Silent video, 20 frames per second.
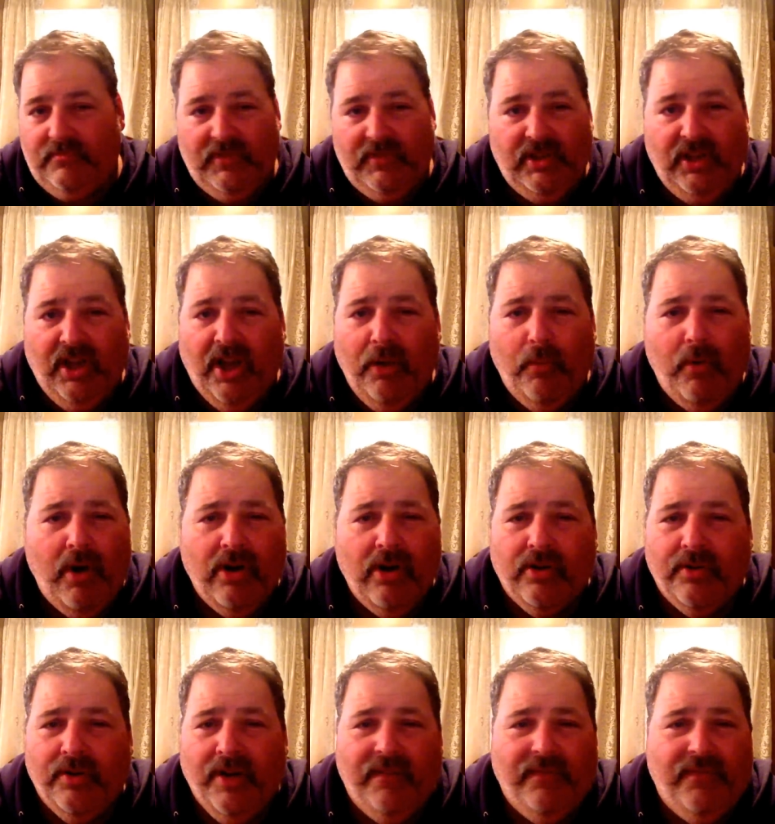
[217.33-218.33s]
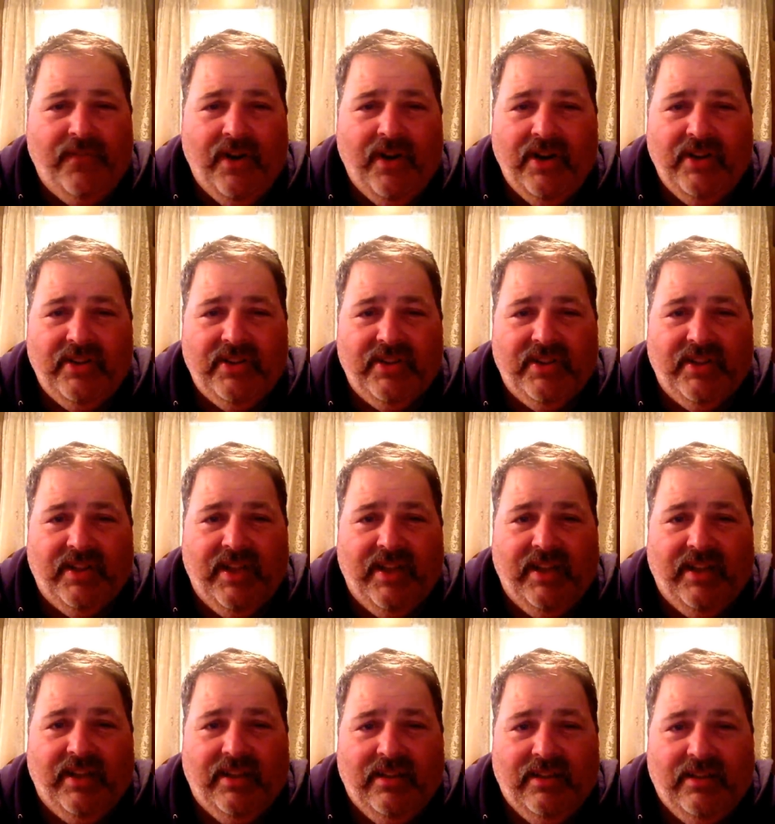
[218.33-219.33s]
Y'all walking around Ferguson
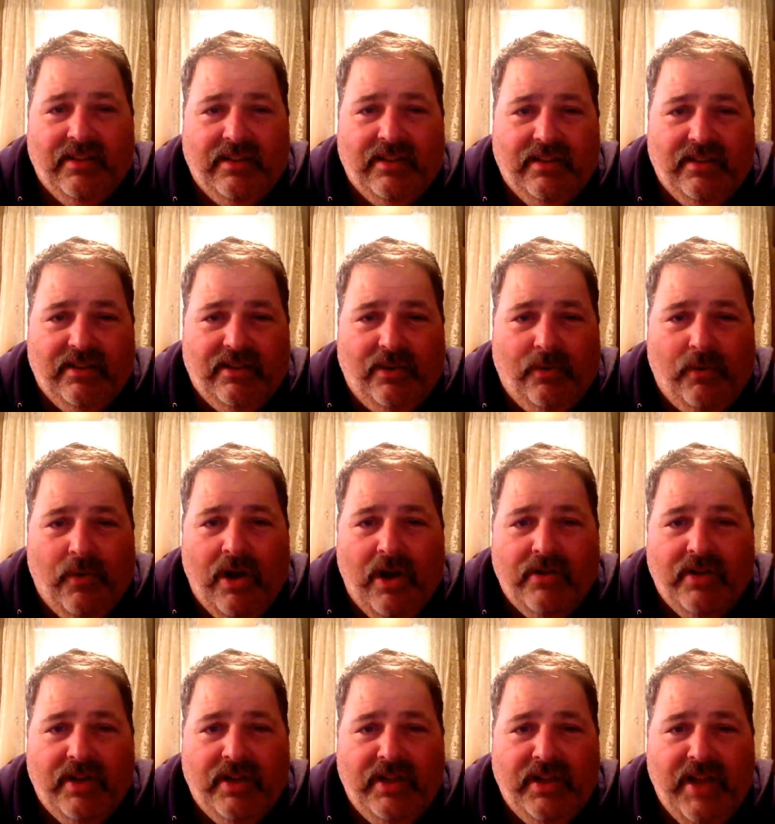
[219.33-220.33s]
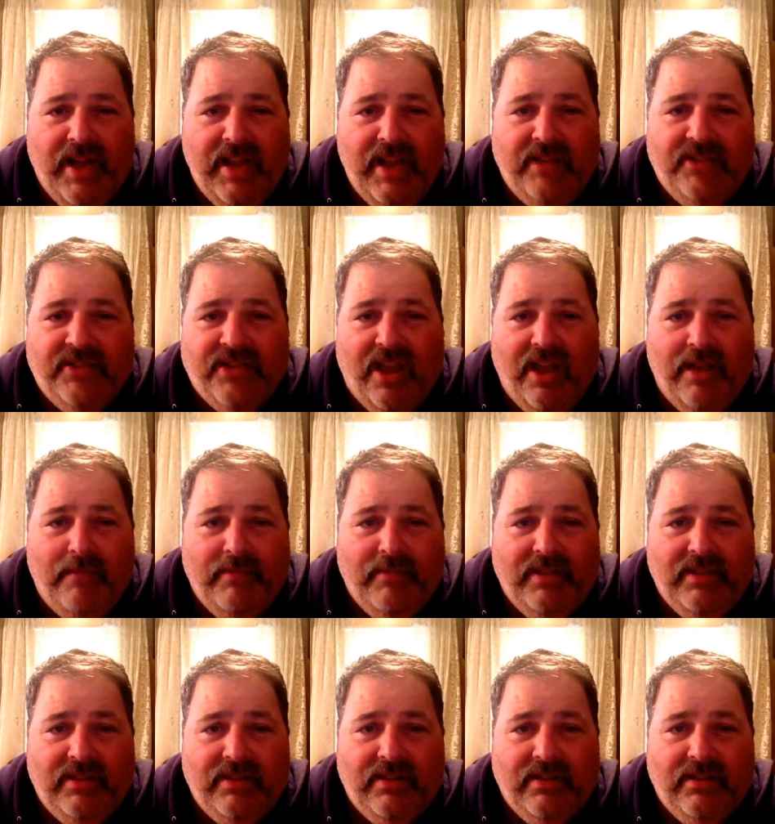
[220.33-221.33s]
like the walking dead
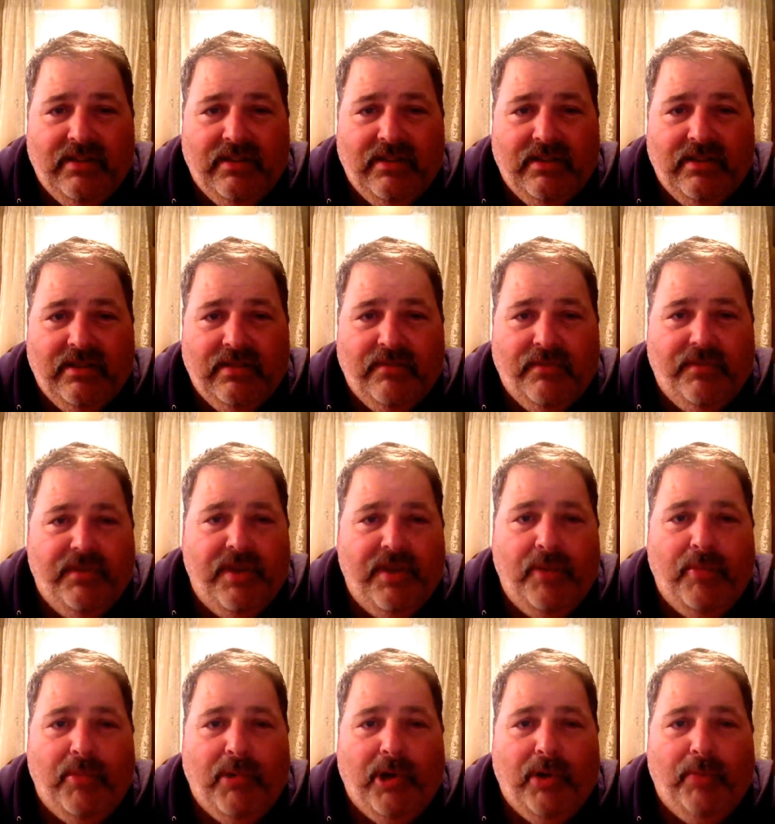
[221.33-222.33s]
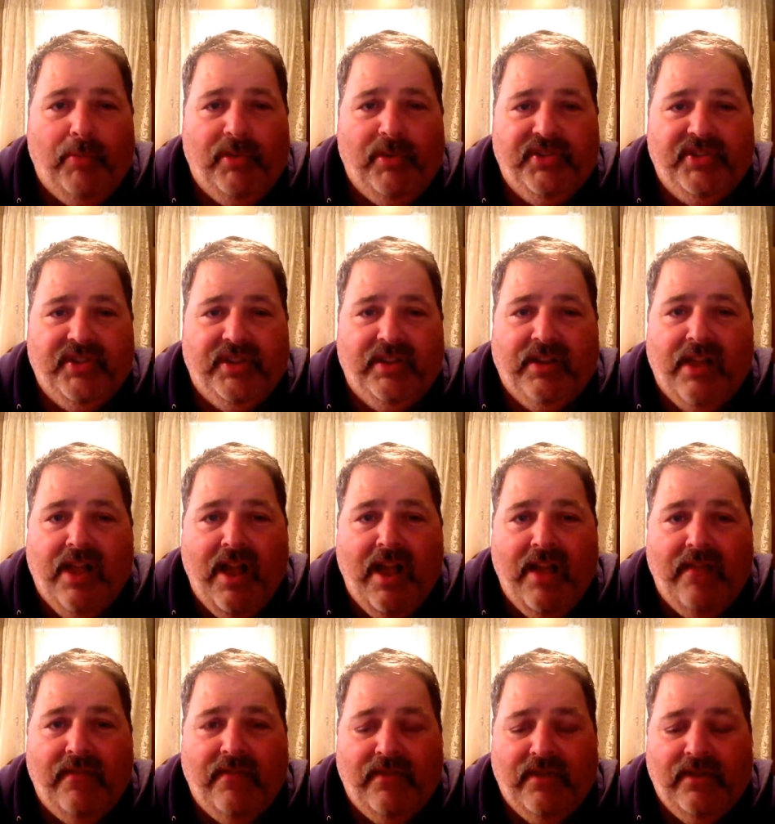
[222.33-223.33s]
zombies with no purpose in
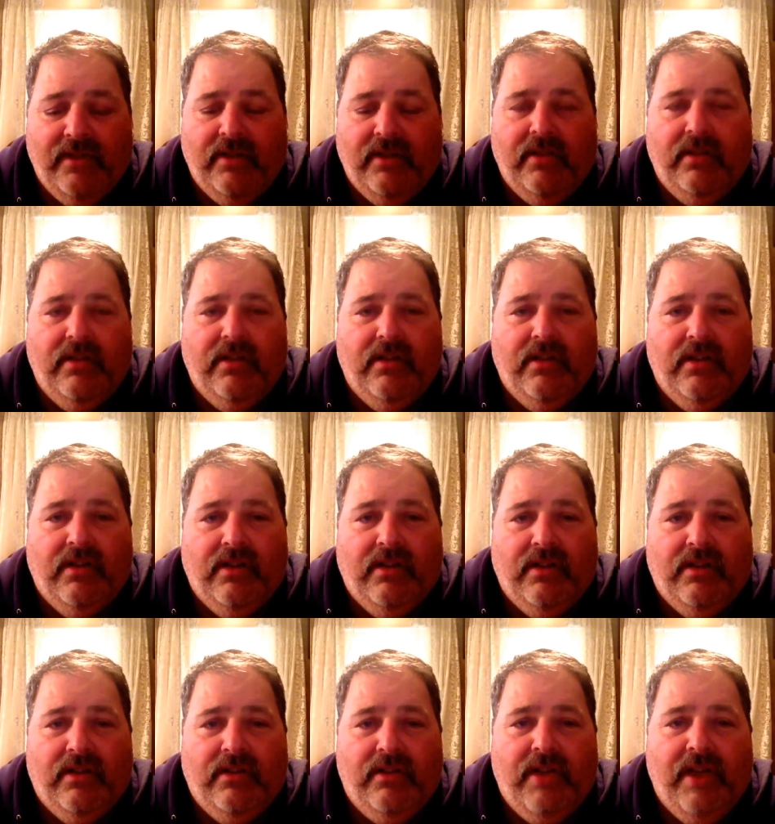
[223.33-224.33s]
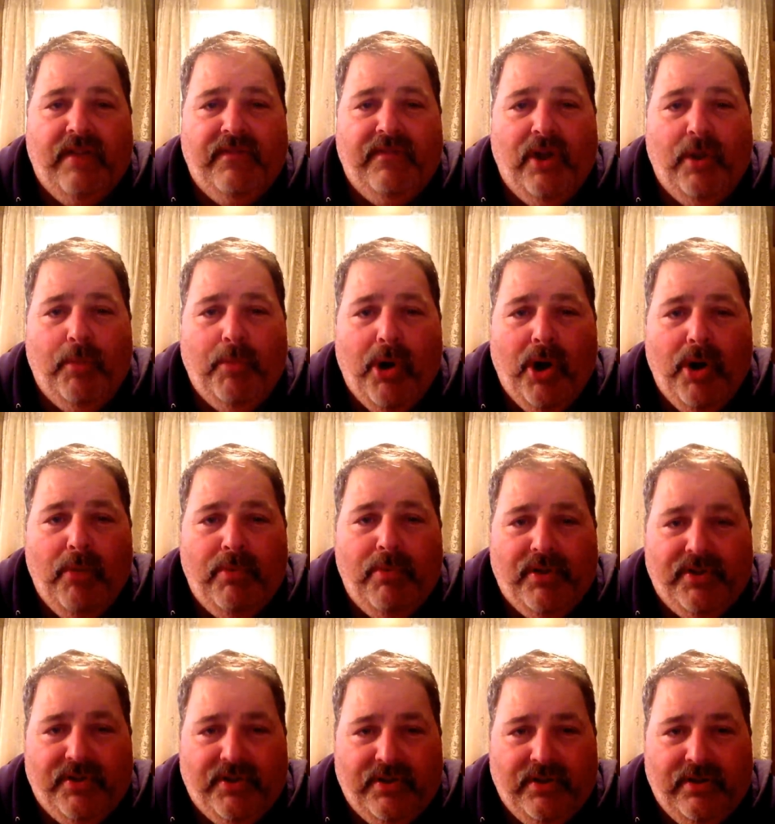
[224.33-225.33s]
life. You have no
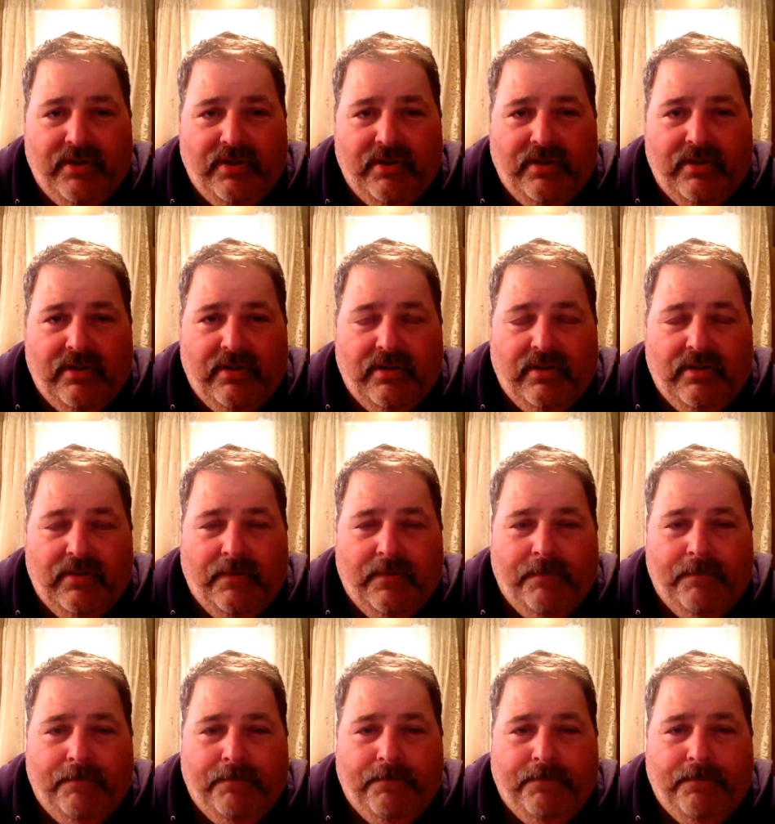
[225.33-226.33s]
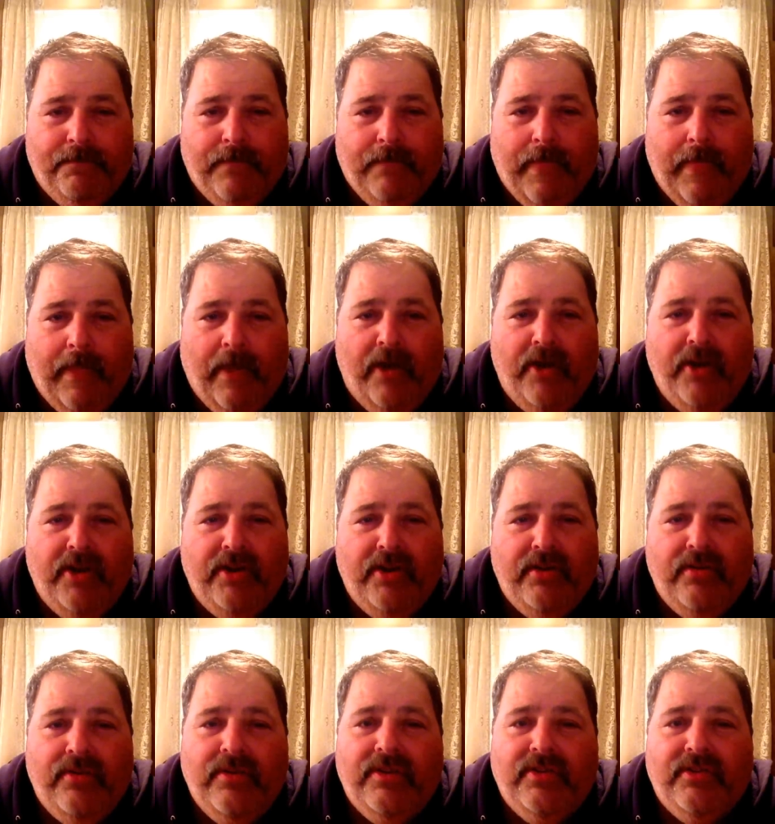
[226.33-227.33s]
purpose. All you're
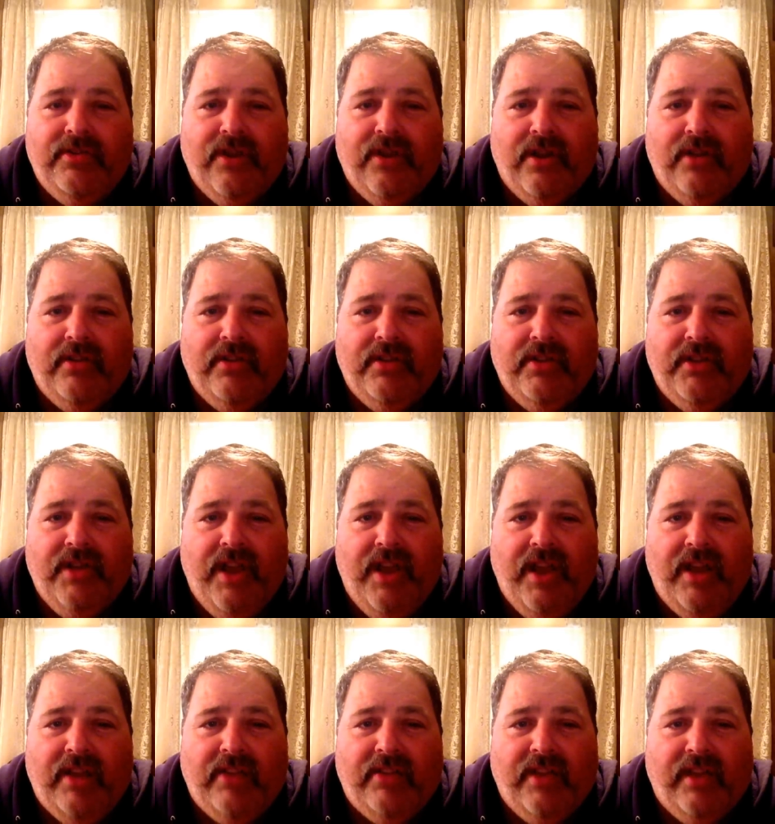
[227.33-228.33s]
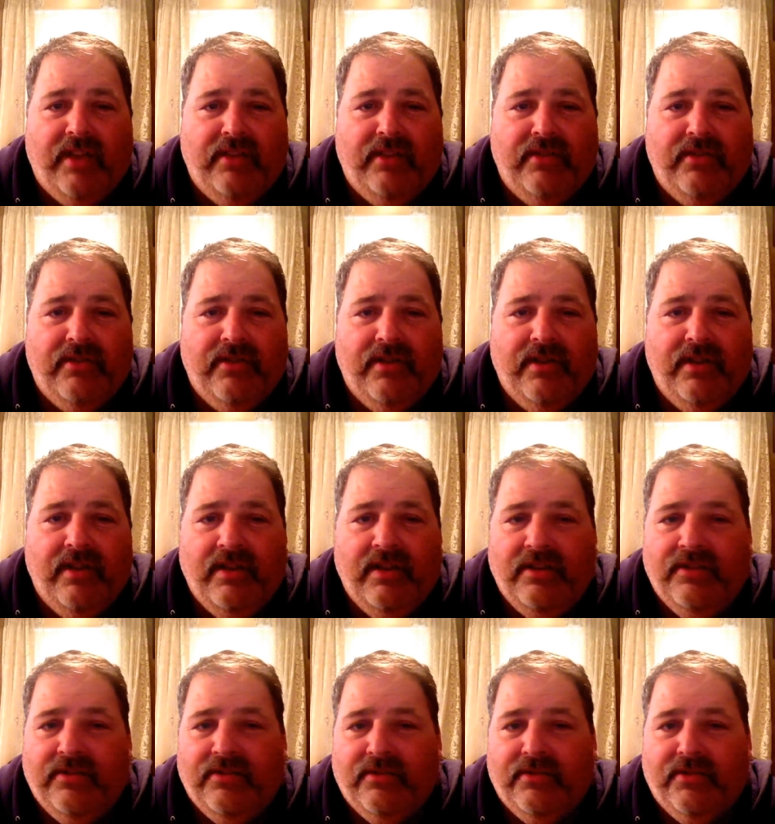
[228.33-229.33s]
doing is drawing a check, selling
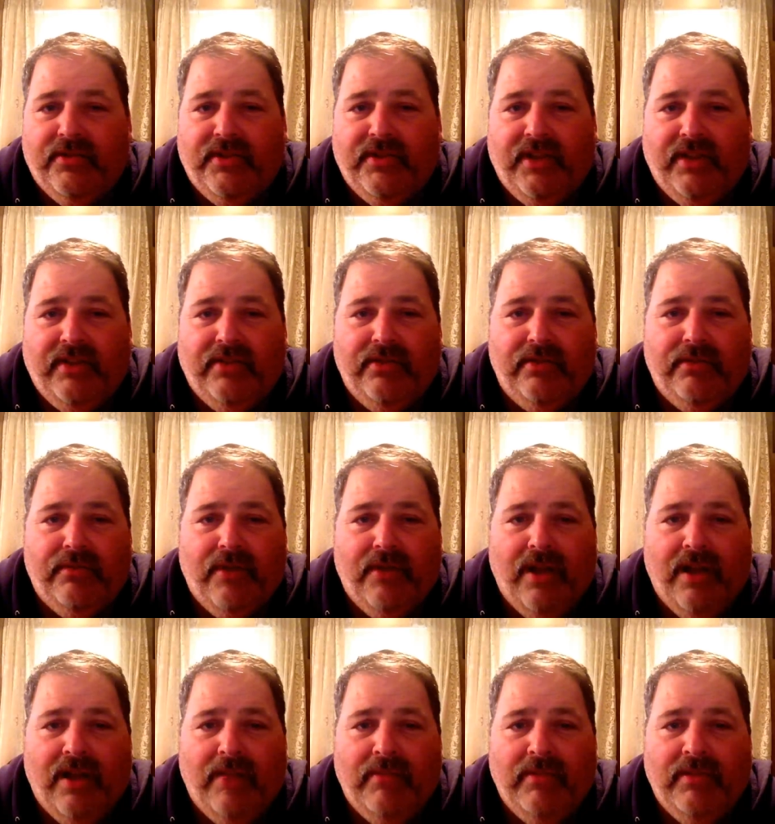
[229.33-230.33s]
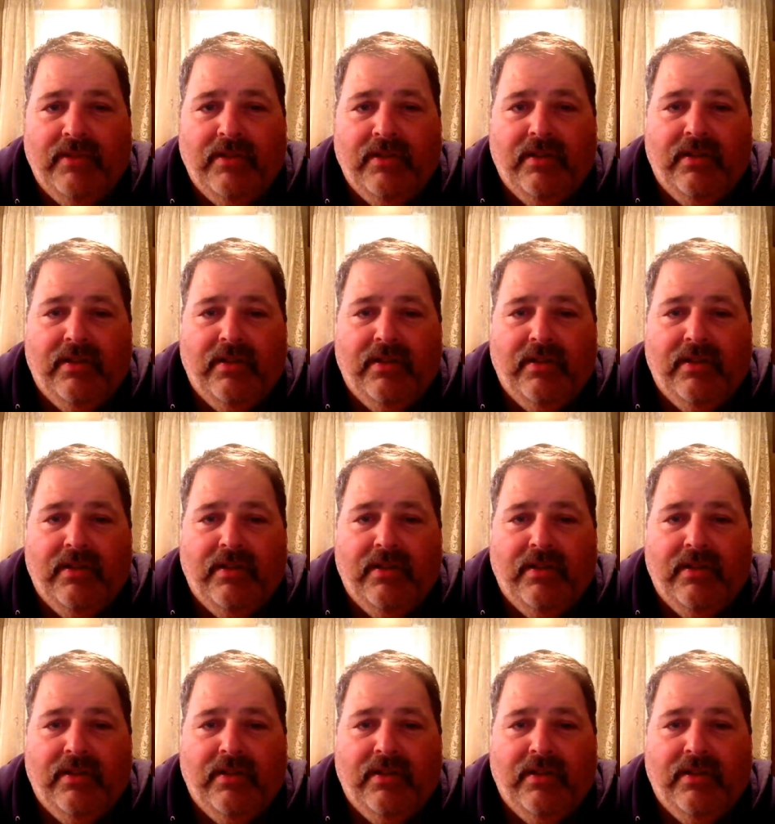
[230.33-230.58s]
drugs, or stealing or robbing,